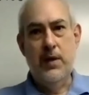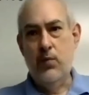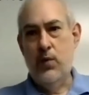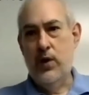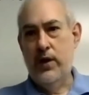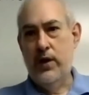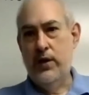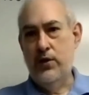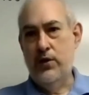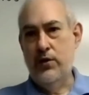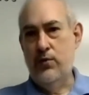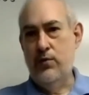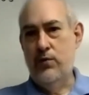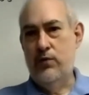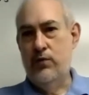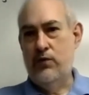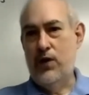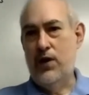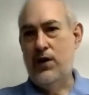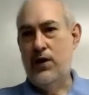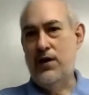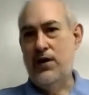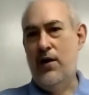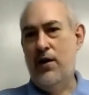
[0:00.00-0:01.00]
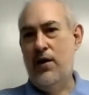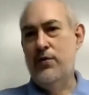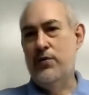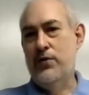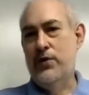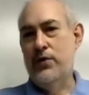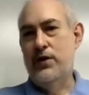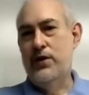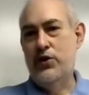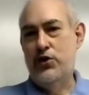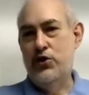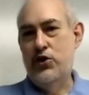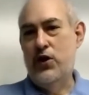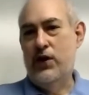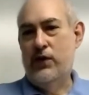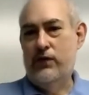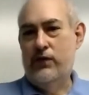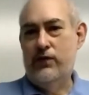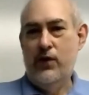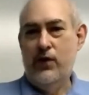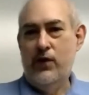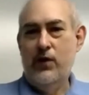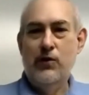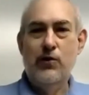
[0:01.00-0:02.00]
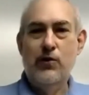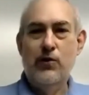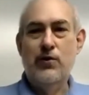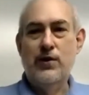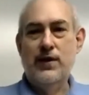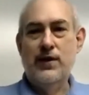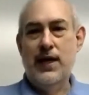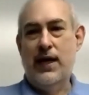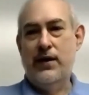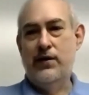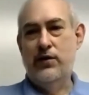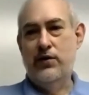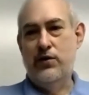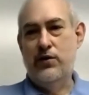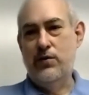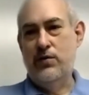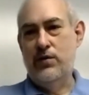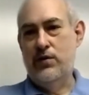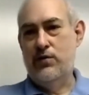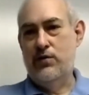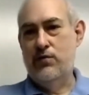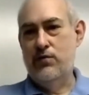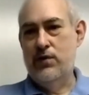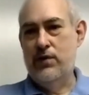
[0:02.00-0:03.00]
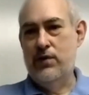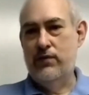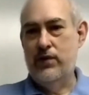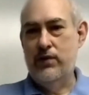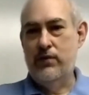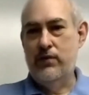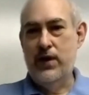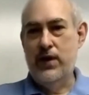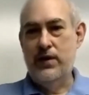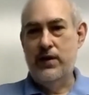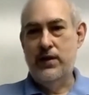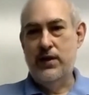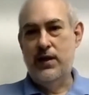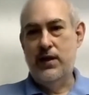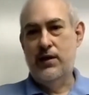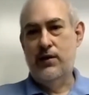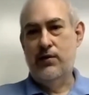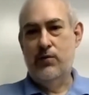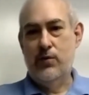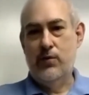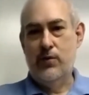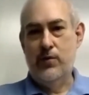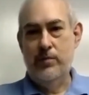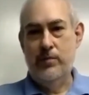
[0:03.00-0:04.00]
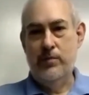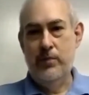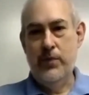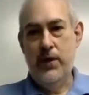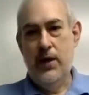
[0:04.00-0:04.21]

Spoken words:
what you study other than just learning how to do the derivative and the integral.